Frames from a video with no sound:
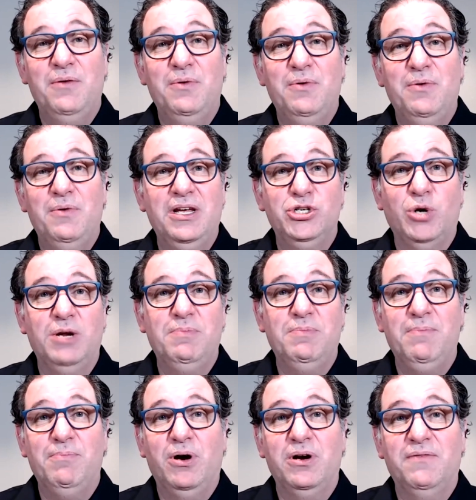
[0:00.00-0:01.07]
I really enjoyed
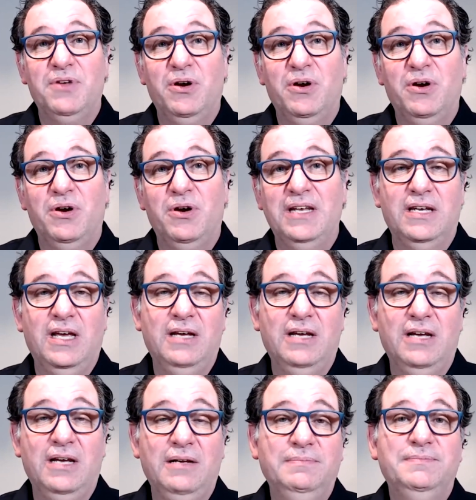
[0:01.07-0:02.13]
being part of your event today.